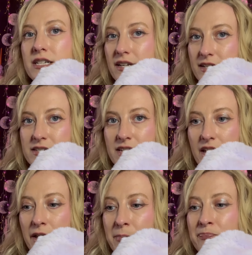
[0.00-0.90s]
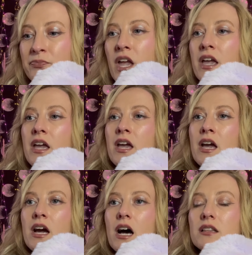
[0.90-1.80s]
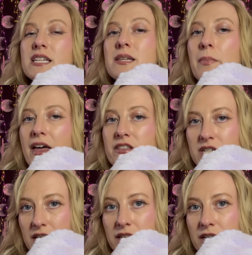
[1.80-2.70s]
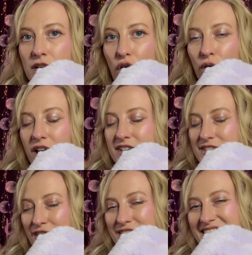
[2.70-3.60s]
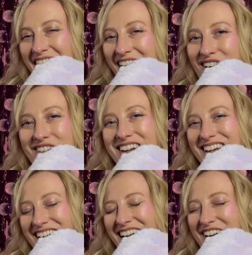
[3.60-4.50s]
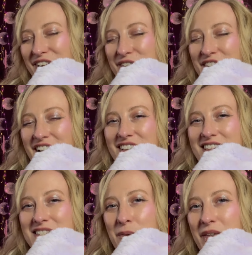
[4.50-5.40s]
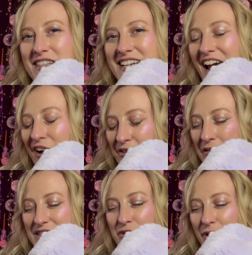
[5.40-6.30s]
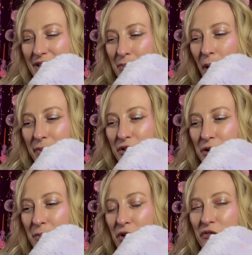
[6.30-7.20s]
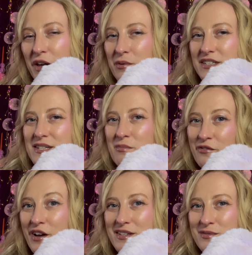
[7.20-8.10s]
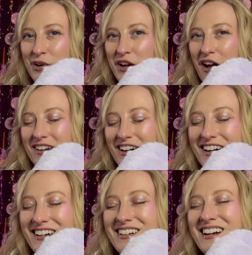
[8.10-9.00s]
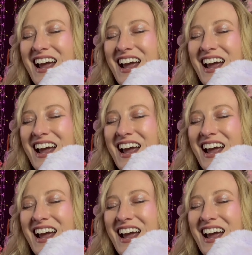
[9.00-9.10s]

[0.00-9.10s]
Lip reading: Tennessee. Elizabethton, okay, it's not town. I know that Elizabethtown was a really popular movie when some of us were younger.